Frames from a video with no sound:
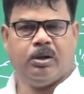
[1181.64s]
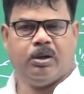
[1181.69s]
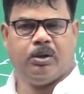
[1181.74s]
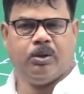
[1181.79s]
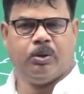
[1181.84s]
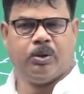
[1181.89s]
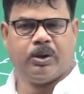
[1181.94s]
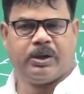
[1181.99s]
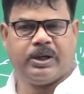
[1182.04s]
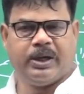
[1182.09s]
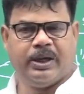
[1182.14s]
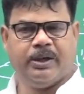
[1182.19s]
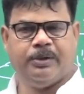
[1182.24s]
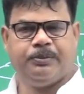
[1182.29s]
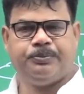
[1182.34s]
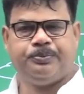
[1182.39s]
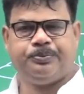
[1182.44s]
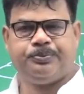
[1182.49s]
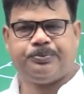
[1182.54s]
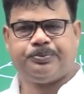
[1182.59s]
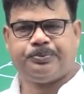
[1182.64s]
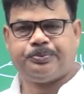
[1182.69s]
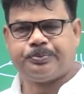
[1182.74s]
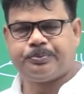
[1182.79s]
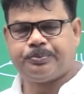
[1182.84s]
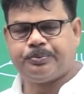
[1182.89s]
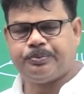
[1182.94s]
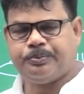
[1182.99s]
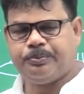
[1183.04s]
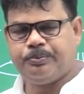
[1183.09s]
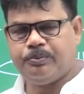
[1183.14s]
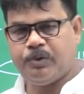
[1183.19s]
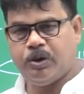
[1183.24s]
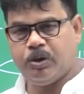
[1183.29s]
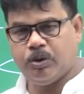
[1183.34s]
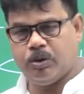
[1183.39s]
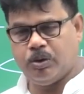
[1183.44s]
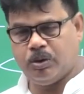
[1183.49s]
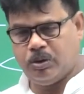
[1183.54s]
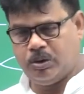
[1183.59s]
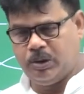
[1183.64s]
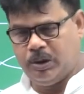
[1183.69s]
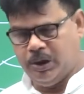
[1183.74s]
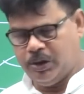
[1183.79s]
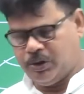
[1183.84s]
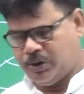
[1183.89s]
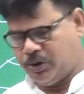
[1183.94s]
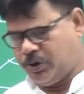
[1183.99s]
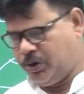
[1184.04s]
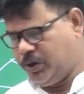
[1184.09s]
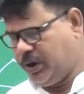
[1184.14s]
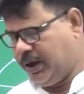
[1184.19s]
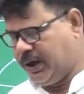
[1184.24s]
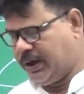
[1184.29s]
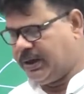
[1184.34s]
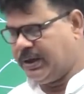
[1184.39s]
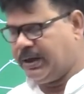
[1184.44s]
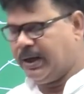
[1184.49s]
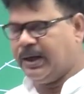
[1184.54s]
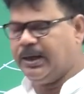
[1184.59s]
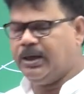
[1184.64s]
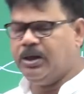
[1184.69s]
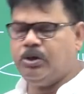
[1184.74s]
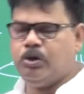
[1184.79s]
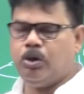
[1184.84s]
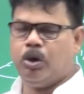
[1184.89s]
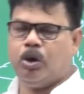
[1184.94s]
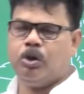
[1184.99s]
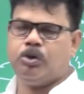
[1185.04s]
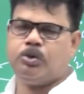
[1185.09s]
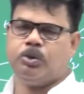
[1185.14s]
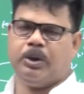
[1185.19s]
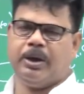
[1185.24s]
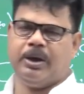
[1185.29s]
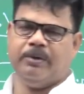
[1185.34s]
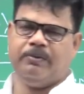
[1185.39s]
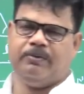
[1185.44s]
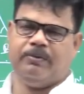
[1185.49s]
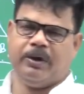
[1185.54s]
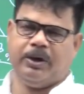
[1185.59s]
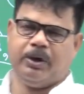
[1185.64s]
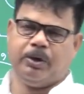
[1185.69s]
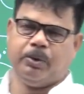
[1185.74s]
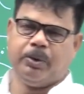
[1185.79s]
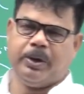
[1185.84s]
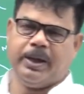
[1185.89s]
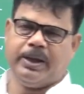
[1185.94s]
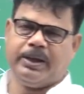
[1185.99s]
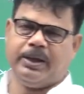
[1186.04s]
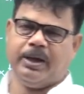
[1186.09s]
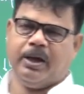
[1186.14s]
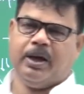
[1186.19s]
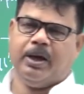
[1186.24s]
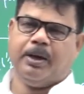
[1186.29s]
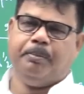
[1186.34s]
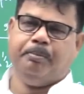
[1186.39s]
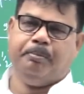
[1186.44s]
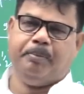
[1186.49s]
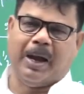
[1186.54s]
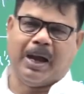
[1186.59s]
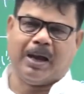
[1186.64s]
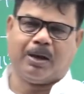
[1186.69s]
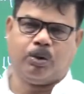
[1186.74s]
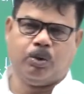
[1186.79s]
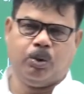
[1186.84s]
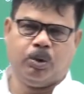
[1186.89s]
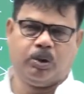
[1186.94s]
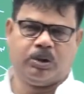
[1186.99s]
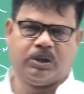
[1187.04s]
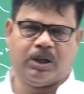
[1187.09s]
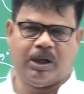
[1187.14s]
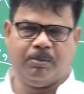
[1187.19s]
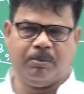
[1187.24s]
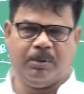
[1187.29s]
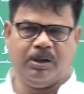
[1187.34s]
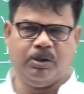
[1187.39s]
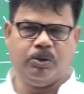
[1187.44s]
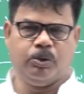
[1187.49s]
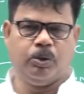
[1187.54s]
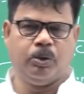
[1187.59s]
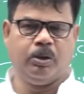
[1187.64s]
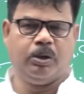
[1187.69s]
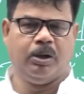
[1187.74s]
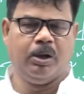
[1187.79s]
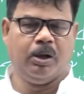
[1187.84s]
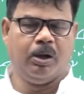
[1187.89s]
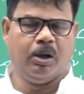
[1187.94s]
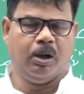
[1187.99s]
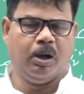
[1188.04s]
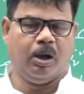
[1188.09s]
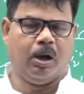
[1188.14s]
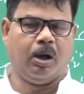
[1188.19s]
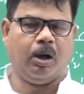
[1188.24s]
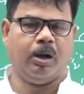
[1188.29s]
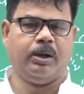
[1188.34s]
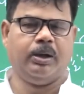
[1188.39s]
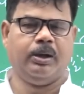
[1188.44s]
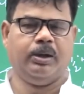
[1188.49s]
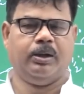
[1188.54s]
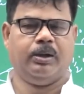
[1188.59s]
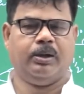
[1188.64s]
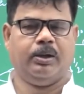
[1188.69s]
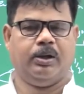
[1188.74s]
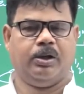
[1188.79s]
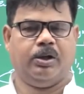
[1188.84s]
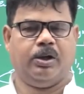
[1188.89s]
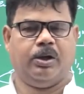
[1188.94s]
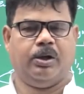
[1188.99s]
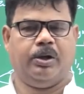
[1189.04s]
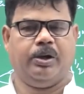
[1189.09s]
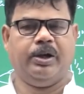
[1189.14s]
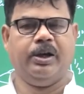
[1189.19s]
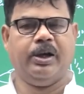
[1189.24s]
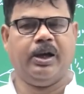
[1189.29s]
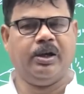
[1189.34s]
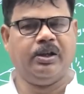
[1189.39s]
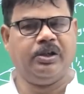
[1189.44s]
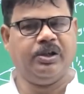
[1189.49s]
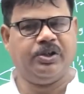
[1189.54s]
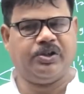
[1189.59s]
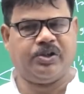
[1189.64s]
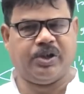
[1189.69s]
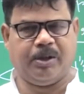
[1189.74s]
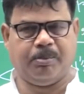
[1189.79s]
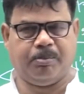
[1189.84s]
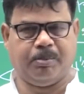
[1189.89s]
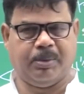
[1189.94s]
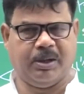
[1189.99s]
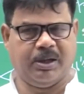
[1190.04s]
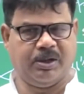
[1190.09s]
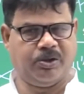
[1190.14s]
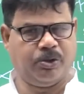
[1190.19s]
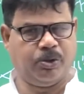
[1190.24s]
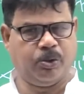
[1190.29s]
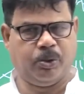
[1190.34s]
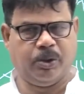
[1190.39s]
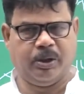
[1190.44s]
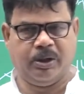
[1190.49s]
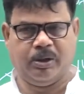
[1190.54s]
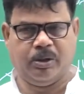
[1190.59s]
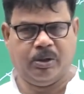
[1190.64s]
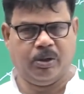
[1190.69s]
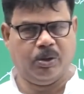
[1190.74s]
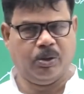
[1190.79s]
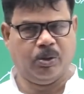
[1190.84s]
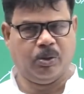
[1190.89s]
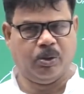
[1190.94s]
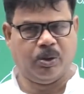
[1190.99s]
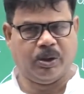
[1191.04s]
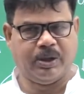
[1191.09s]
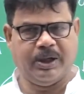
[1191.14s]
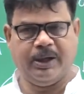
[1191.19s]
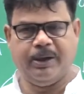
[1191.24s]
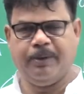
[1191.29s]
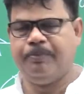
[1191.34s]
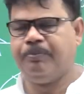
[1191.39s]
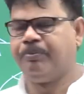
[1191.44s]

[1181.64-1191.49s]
Okay? This area is also referred to as macrothermal zone or energy surplus zone. Okay?